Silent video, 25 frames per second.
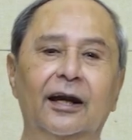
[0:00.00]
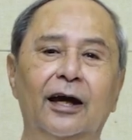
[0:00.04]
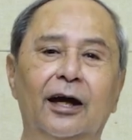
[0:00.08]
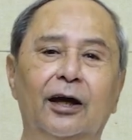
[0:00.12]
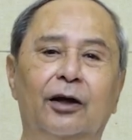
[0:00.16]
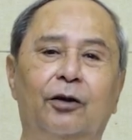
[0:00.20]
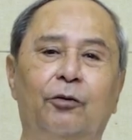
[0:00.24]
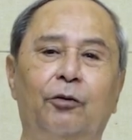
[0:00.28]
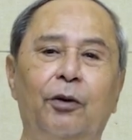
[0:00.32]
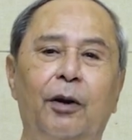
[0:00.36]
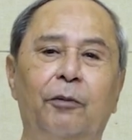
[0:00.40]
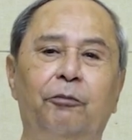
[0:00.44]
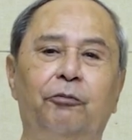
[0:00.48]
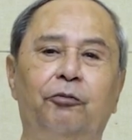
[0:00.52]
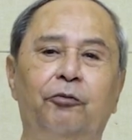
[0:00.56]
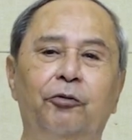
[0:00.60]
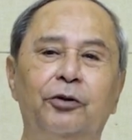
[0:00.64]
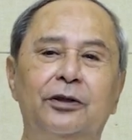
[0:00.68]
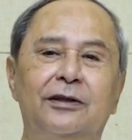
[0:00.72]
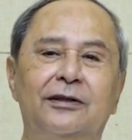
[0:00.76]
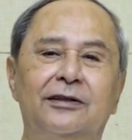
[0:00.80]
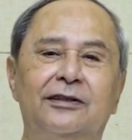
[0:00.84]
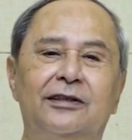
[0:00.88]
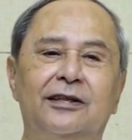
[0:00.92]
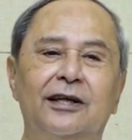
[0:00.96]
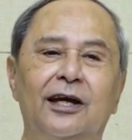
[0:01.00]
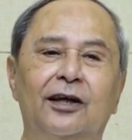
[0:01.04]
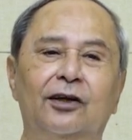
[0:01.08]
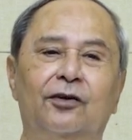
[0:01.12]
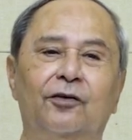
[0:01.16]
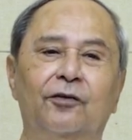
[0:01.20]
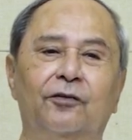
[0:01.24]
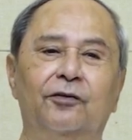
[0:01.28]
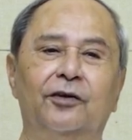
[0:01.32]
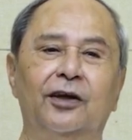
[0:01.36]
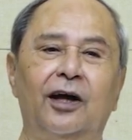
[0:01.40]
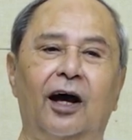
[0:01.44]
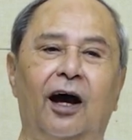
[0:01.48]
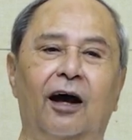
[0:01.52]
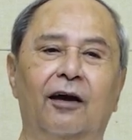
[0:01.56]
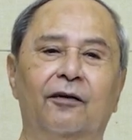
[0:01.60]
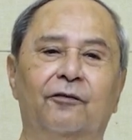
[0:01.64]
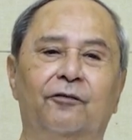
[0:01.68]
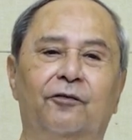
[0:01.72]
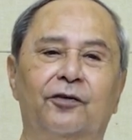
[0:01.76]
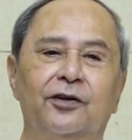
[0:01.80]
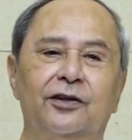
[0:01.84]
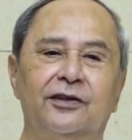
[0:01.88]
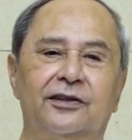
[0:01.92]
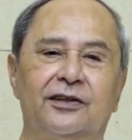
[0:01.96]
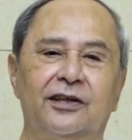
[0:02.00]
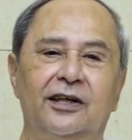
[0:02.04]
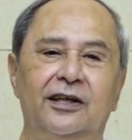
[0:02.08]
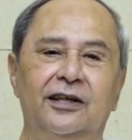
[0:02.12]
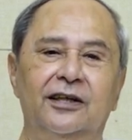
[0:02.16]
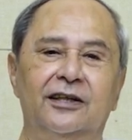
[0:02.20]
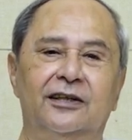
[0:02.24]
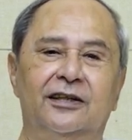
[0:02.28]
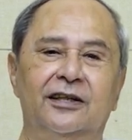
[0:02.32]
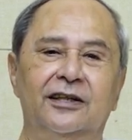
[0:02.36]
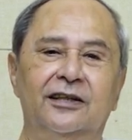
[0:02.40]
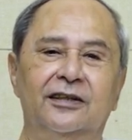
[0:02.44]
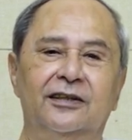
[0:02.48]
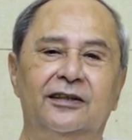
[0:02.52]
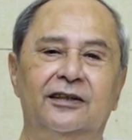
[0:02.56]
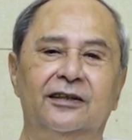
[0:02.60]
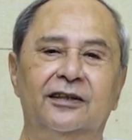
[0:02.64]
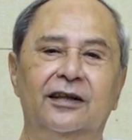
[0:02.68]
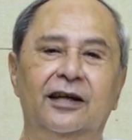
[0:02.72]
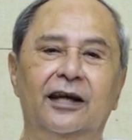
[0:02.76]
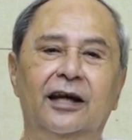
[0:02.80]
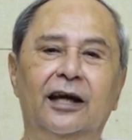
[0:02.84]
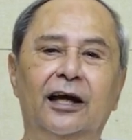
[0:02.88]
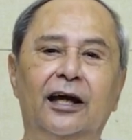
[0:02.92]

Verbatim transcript: Equipped with state of the art facilities,